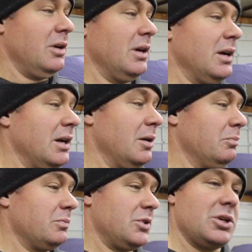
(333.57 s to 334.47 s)

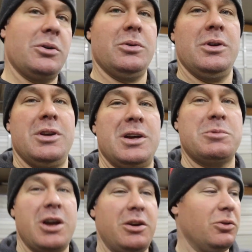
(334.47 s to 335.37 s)
So I'm
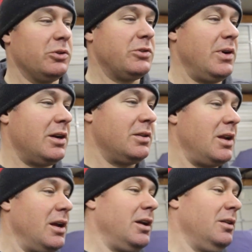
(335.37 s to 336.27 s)
trying an old trick
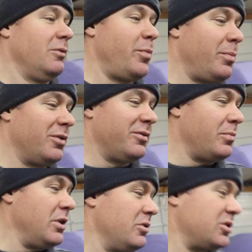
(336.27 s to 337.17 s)
that I remembered
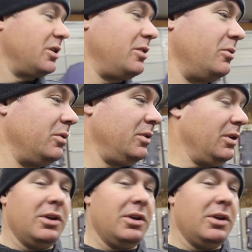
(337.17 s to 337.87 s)
from years ago.